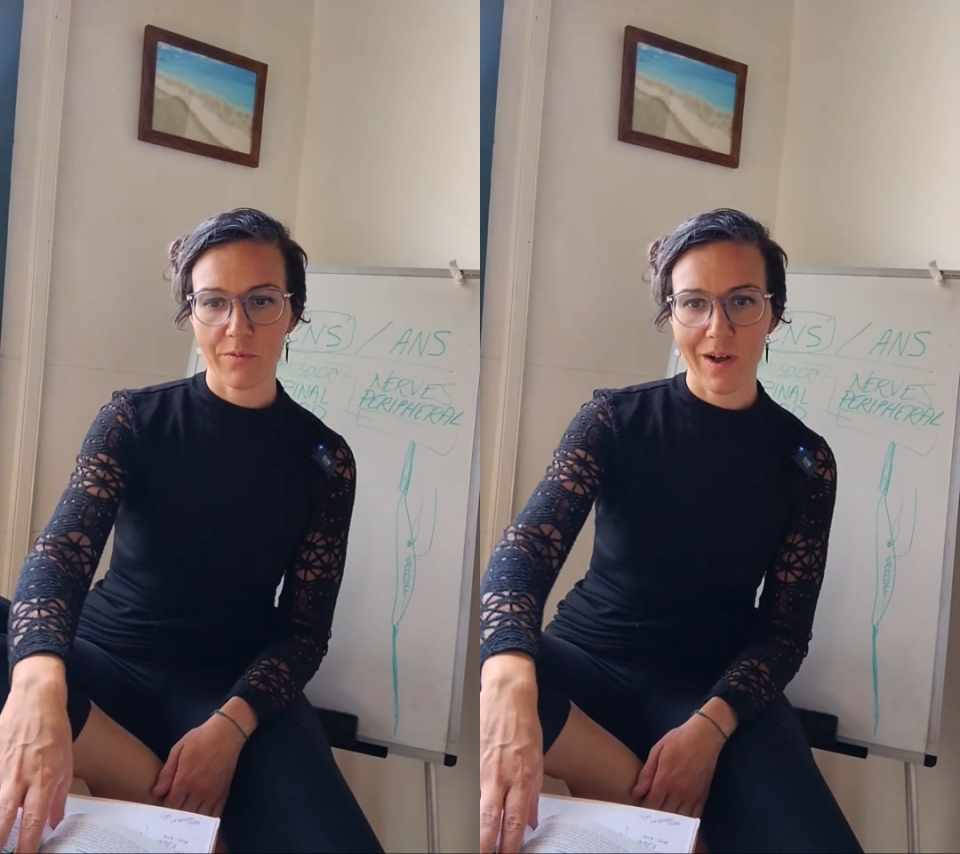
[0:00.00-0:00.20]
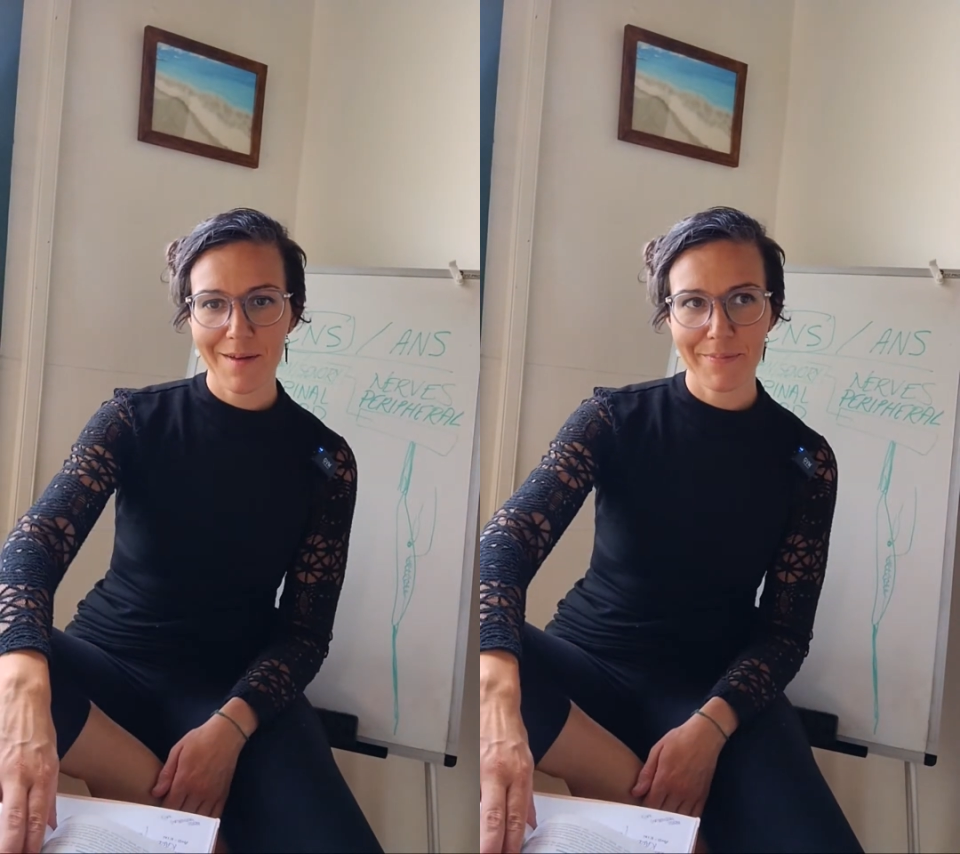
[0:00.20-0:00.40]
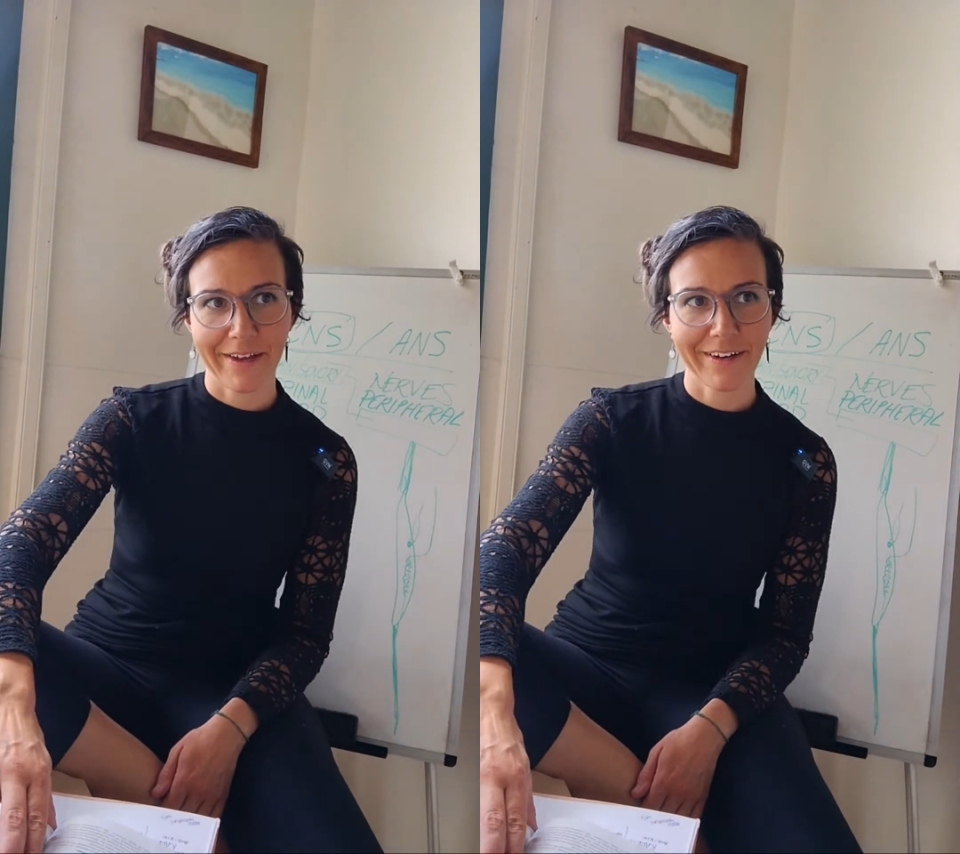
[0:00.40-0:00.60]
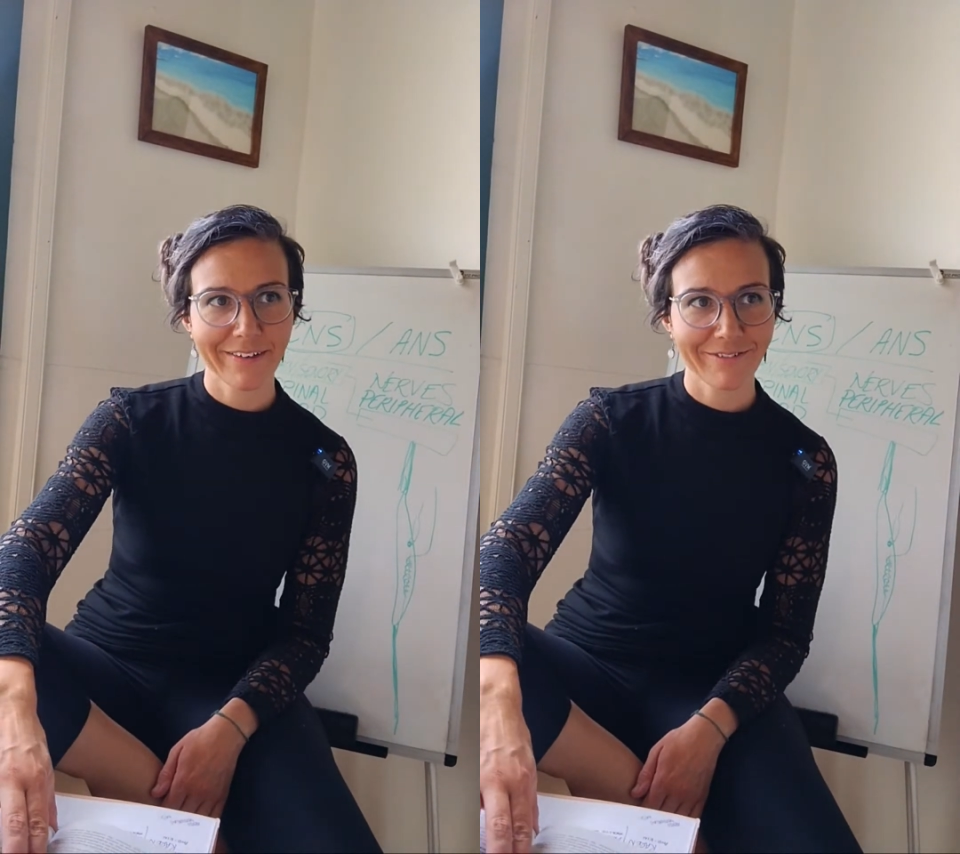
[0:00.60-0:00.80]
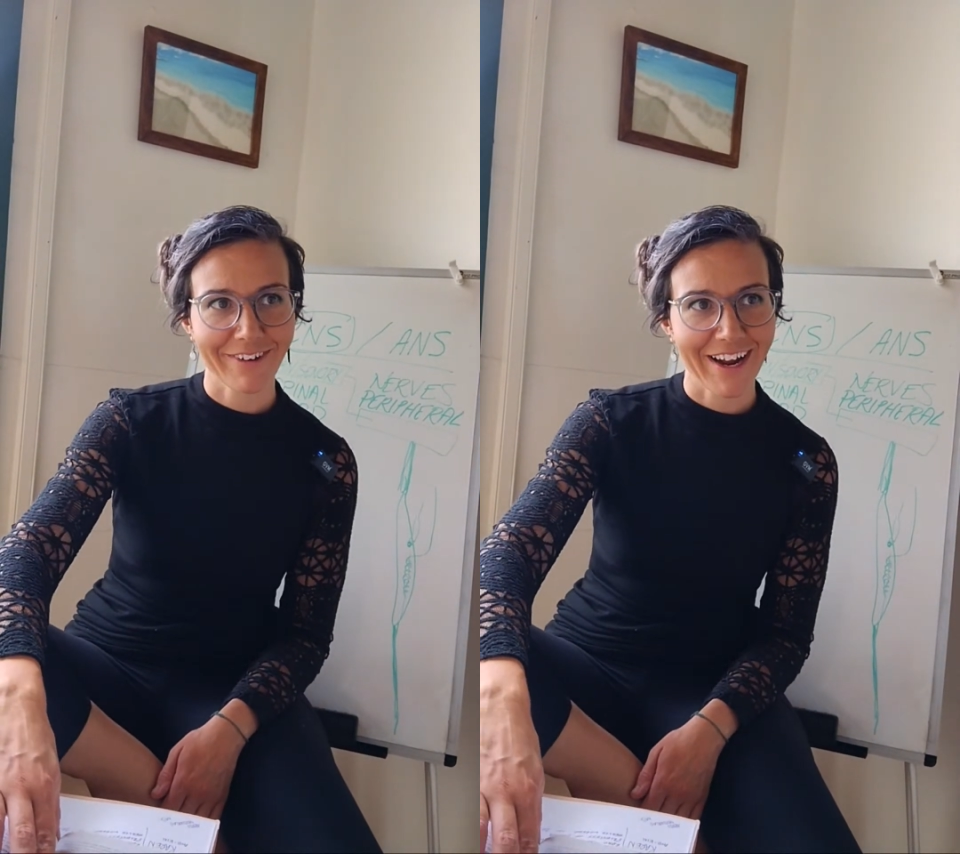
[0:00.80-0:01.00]

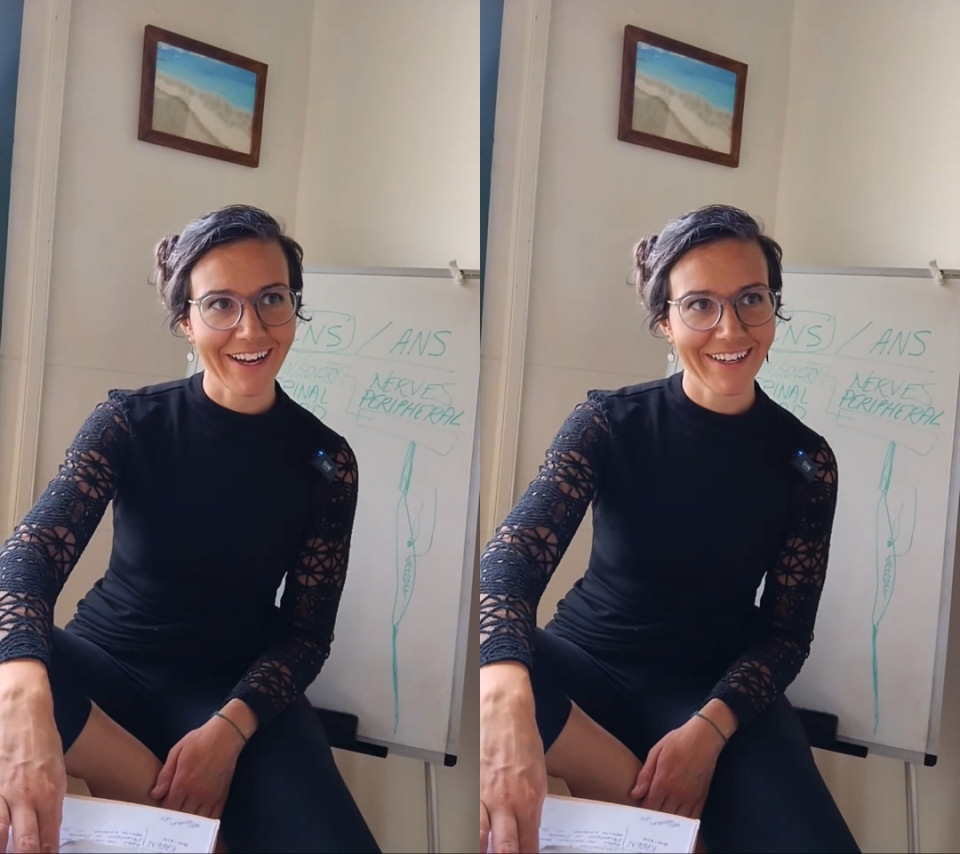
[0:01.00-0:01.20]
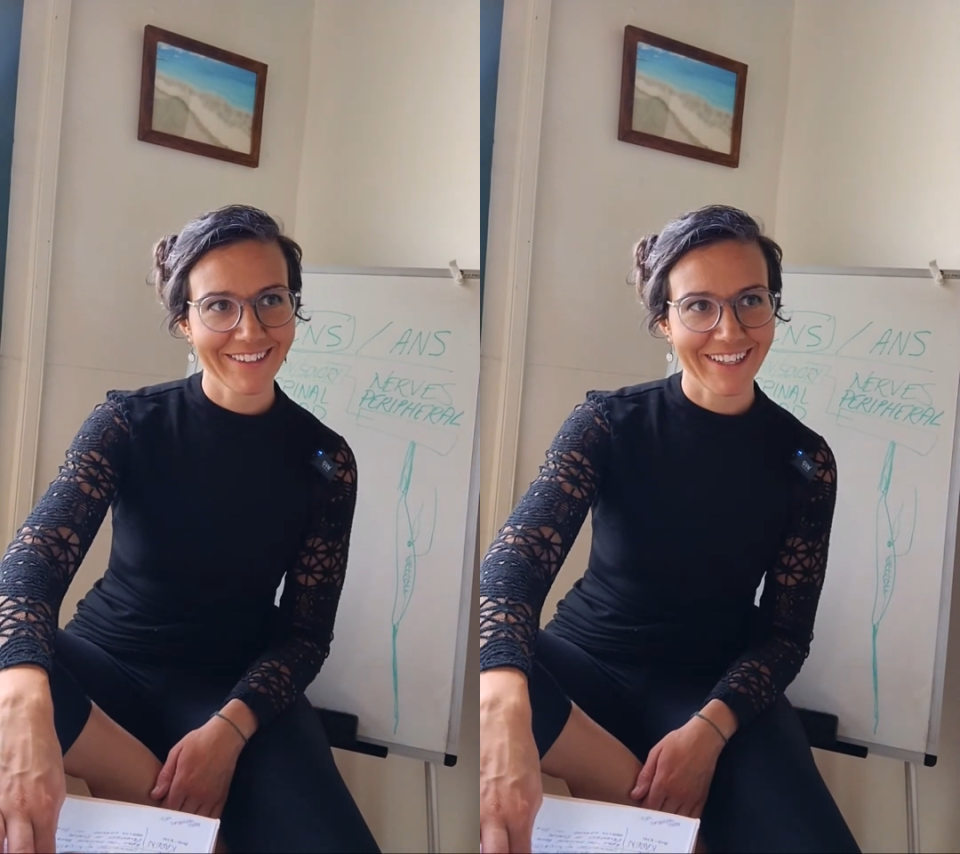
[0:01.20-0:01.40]
weapon, right?